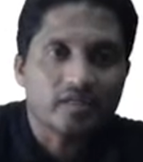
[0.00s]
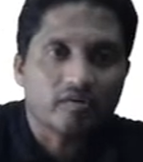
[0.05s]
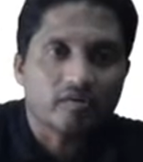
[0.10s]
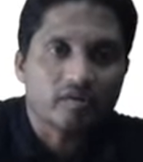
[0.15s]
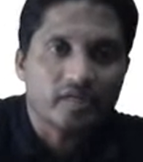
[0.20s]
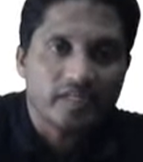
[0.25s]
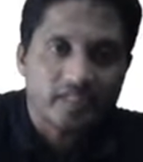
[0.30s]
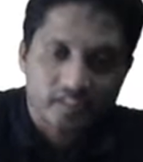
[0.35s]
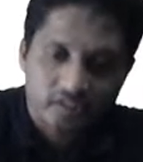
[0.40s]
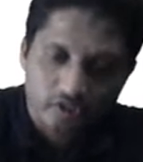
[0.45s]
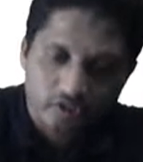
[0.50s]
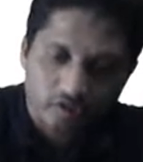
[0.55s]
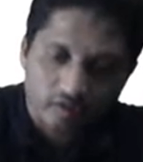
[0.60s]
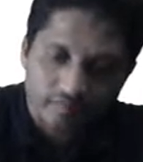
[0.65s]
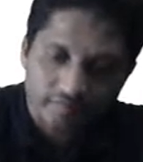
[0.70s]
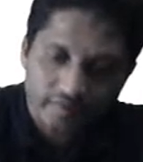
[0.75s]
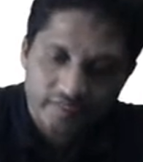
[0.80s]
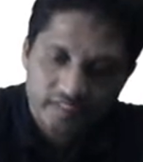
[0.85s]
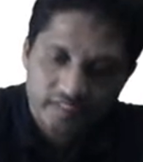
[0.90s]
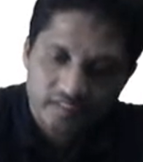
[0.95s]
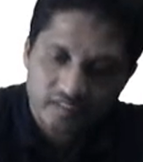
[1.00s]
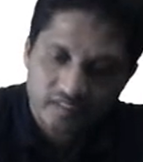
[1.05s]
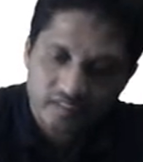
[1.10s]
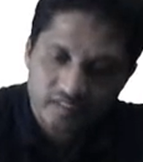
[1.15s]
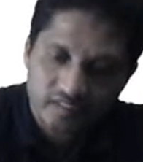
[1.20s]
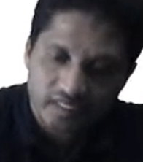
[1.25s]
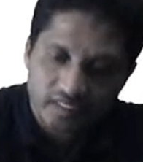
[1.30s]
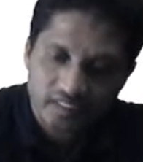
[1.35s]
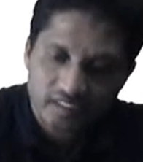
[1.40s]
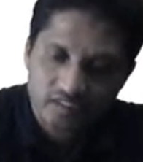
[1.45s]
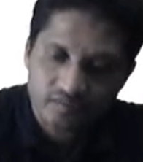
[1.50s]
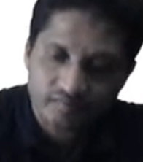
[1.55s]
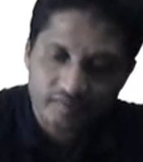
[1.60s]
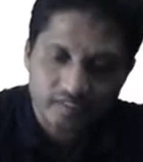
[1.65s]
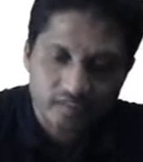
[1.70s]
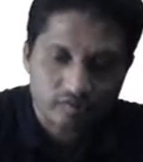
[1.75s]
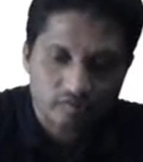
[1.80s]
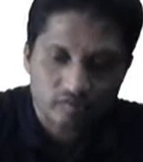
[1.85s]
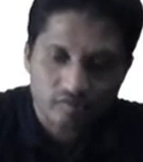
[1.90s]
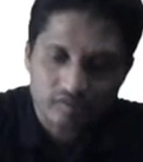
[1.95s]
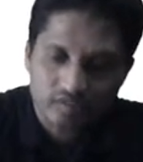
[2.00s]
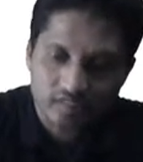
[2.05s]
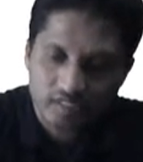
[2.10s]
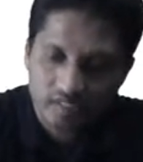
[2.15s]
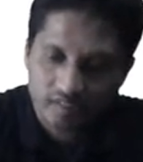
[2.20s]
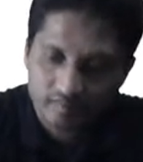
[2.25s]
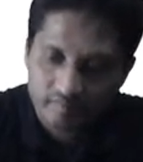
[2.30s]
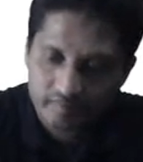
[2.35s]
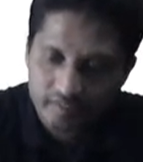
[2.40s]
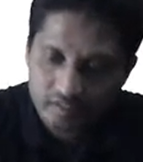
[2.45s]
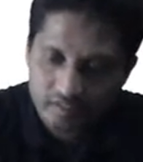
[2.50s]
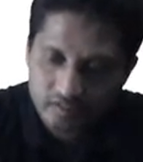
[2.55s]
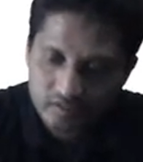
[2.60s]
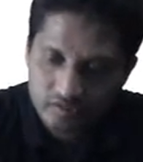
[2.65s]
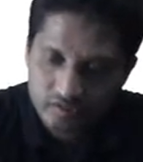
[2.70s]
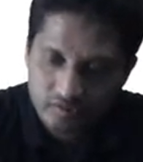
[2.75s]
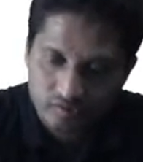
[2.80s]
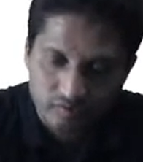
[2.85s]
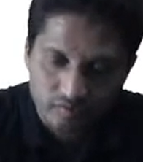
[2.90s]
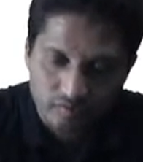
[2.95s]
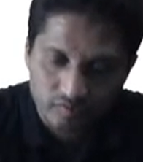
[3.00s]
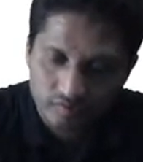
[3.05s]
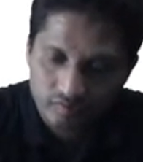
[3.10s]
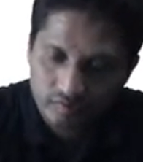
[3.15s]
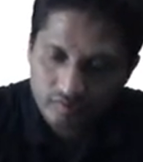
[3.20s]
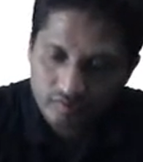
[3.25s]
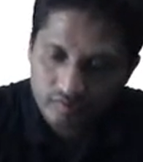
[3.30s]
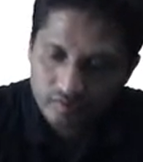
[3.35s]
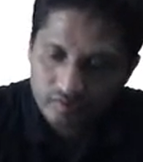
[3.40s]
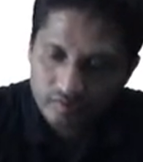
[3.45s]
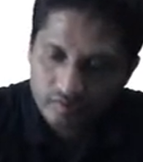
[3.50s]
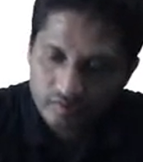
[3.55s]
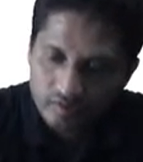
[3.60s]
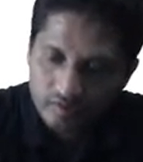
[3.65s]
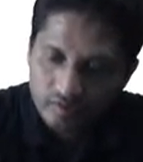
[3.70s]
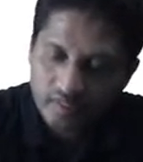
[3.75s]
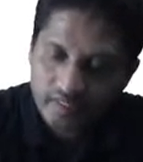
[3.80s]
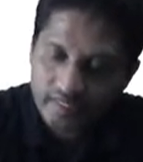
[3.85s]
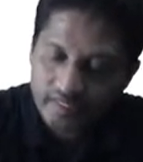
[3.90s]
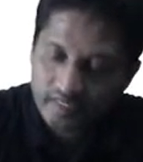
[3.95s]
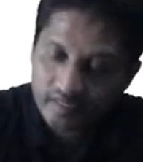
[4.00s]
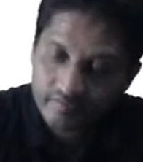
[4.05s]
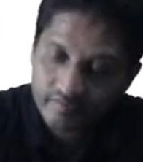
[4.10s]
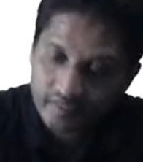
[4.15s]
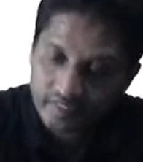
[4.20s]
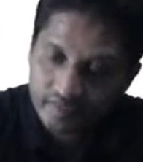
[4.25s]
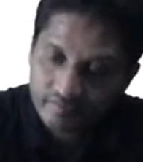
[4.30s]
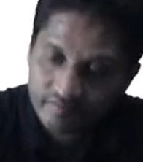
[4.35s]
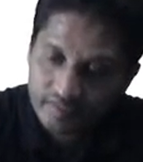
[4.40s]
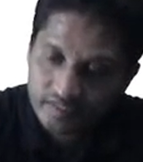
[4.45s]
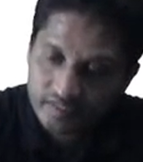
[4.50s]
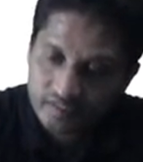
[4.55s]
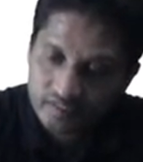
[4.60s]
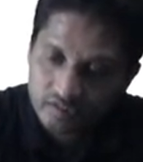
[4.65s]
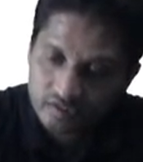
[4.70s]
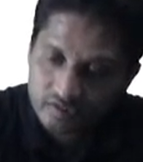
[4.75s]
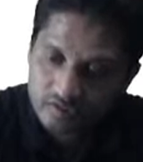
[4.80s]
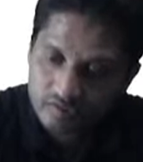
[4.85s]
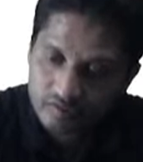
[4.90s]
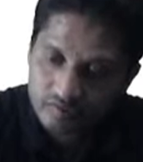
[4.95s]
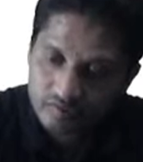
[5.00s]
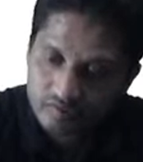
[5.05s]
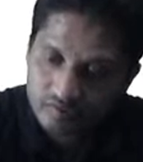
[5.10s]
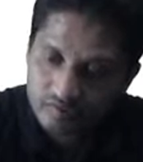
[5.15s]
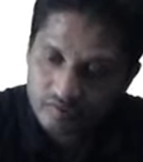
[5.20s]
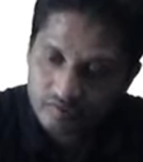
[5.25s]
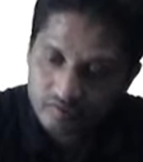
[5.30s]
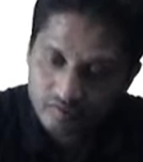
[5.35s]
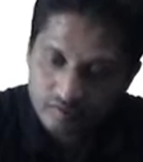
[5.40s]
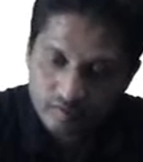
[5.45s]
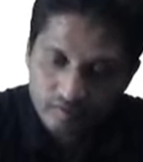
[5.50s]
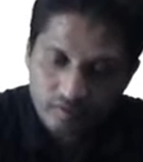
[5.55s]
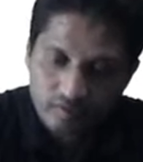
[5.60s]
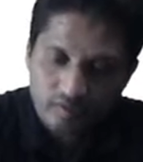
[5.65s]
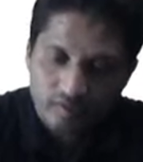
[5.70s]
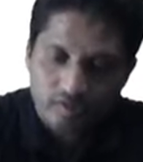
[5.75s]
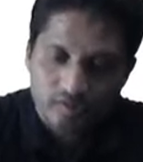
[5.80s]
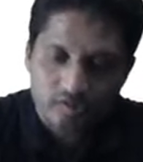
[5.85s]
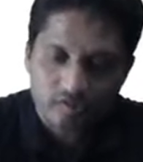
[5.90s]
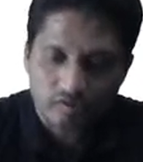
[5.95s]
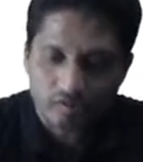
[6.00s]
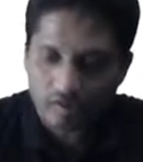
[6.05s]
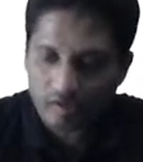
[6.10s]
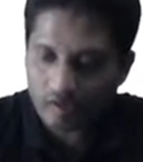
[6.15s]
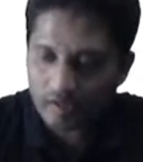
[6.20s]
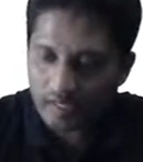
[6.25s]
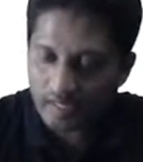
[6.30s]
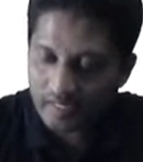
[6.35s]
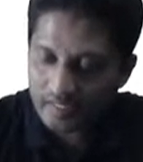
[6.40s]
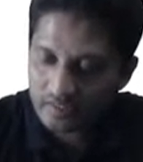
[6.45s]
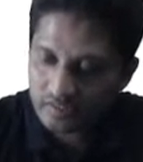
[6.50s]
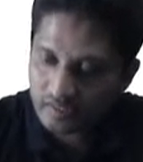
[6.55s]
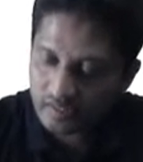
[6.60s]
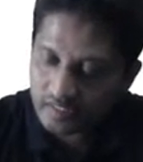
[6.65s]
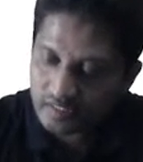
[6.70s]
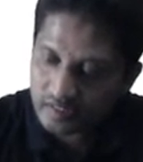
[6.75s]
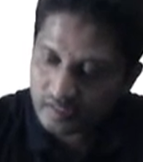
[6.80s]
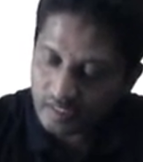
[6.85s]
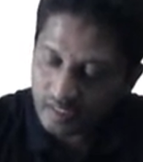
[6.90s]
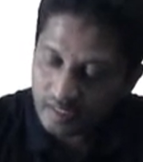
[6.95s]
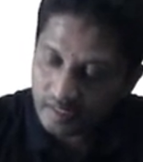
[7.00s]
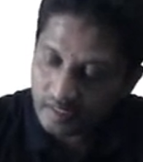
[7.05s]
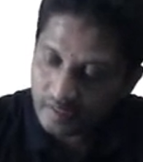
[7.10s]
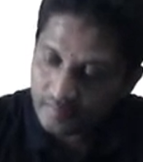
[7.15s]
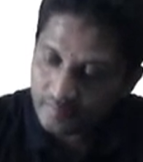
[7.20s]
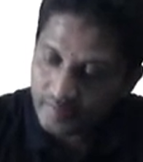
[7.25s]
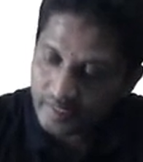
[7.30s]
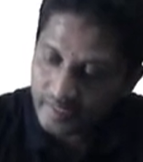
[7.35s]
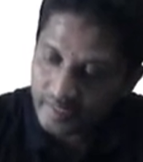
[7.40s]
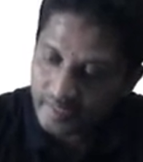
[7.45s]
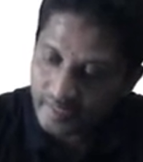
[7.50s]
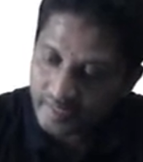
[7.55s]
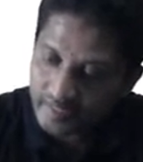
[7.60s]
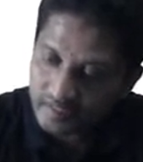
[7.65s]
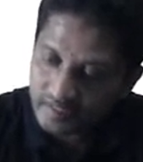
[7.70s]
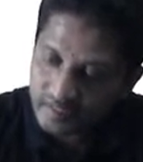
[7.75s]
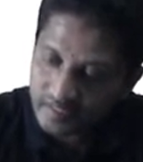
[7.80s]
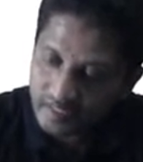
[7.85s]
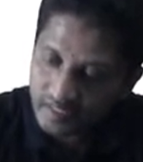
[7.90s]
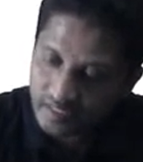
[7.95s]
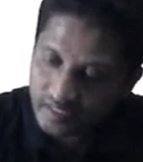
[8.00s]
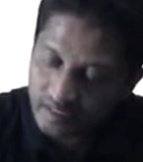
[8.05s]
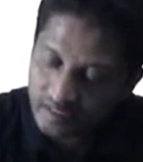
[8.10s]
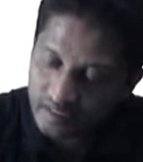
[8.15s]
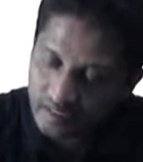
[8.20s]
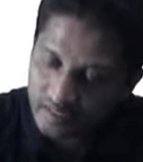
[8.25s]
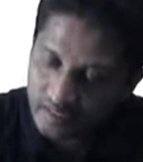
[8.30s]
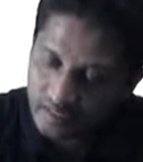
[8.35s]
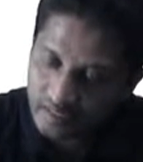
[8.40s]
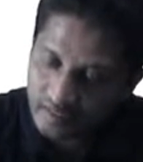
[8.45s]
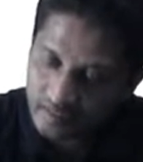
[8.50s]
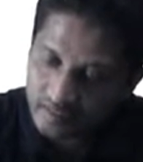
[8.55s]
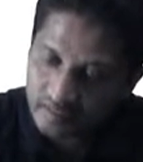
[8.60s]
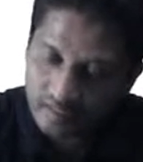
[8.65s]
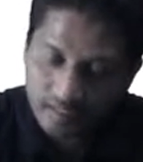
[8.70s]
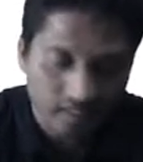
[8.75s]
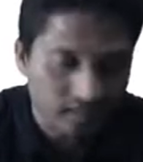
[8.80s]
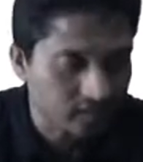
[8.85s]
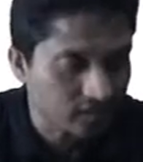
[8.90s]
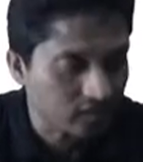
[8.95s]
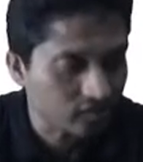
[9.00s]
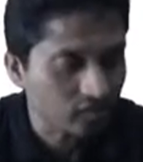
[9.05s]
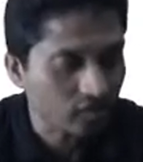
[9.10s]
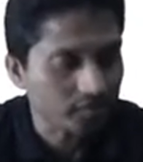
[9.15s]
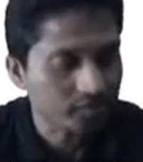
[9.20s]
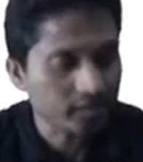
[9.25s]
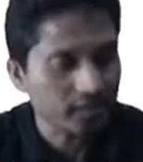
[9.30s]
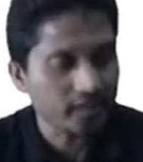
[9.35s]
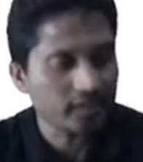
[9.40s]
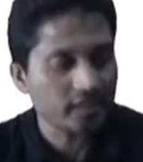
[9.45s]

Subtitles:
only g of x satisfies Rolle's theorem. This is true, right? And even this is true. So answer is A and C are correct. Answer is option